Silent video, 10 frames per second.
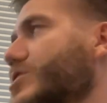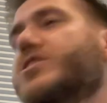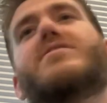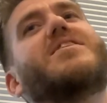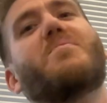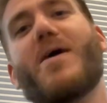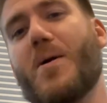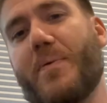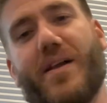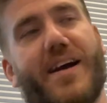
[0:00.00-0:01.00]
She's in a better
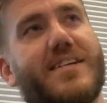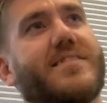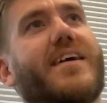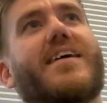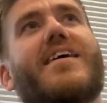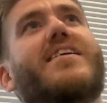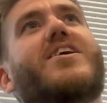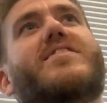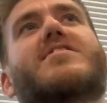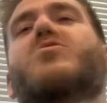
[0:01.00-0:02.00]
place. This is what